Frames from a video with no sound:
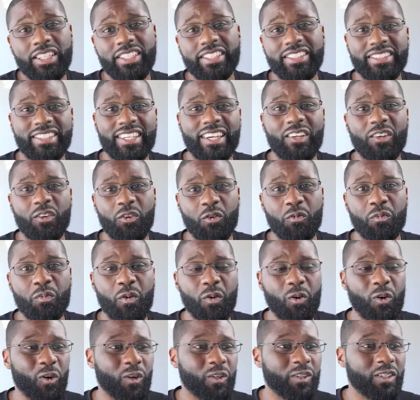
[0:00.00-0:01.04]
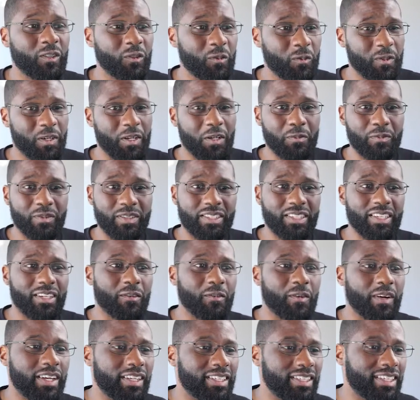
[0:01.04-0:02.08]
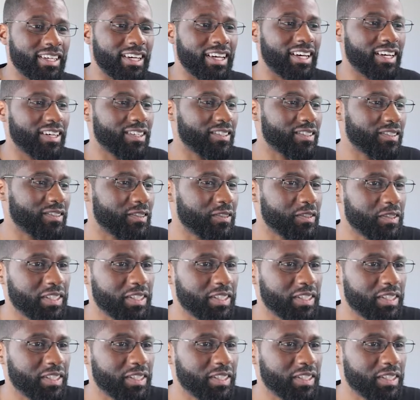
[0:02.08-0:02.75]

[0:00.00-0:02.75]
really say no more than what I'm saying right now.